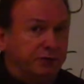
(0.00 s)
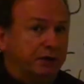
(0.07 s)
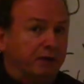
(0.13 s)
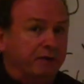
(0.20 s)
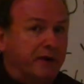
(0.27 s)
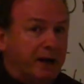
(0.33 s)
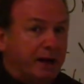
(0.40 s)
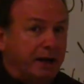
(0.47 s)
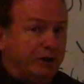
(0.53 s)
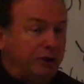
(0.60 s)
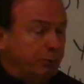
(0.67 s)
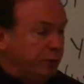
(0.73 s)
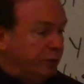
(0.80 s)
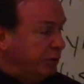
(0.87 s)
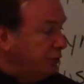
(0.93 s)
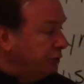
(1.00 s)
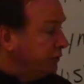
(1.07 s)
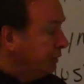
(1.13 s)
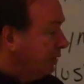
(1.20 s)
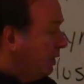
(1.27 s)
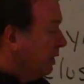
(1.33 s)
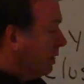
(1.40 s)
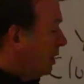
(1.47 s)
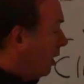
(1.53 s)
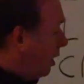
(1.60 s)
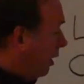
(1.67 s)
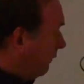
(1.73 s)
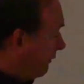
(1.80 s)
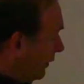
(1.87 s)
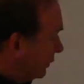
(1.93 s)
that divide to produce
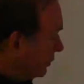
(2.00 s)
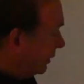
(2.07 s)
our first